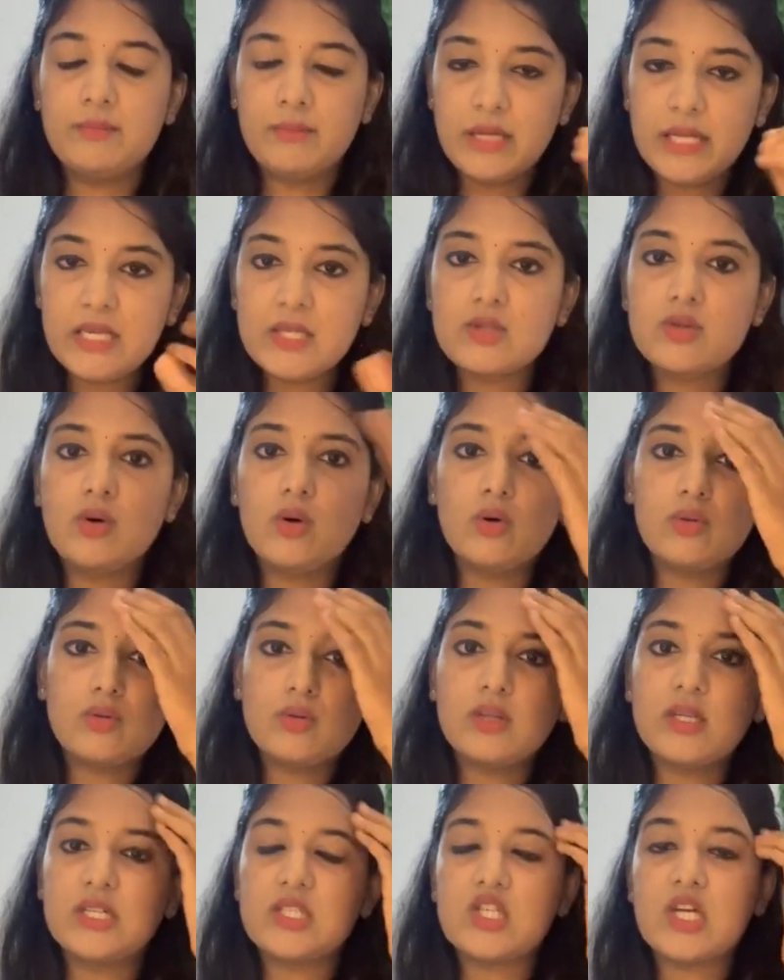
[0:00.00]
please go
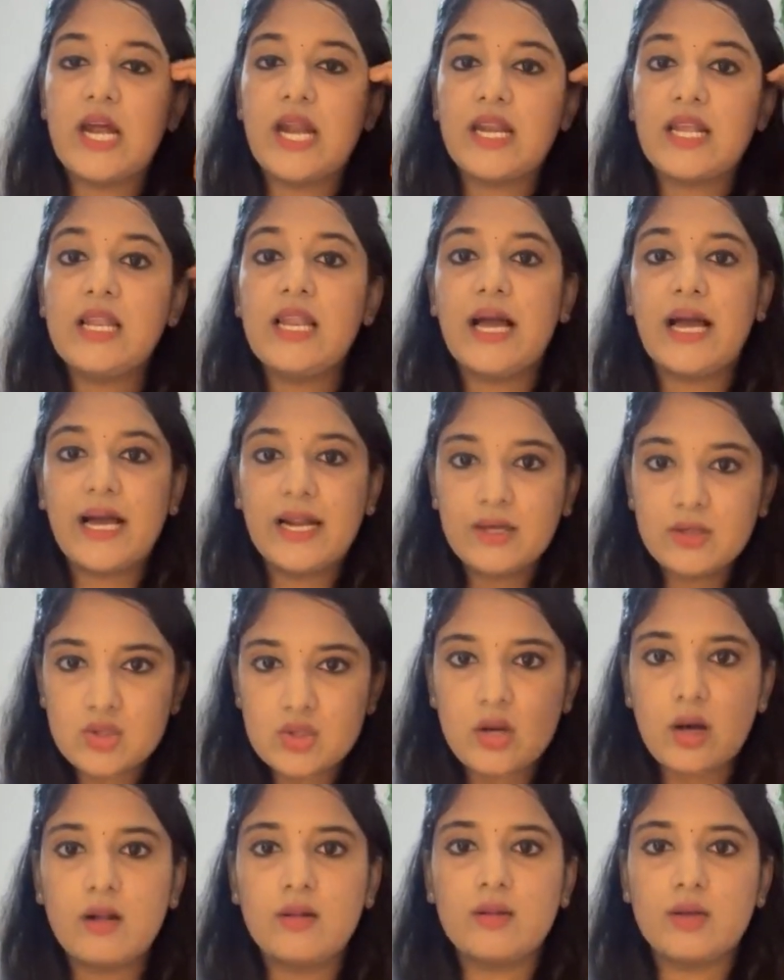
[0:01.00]
through the channel and
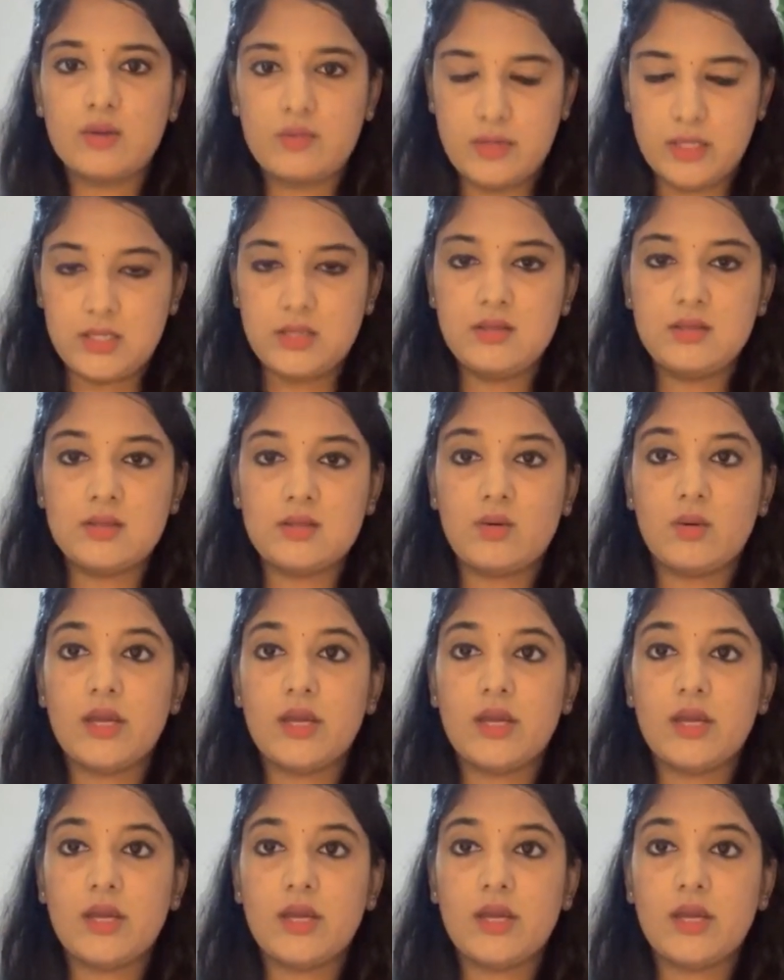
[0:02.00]
solve the questions.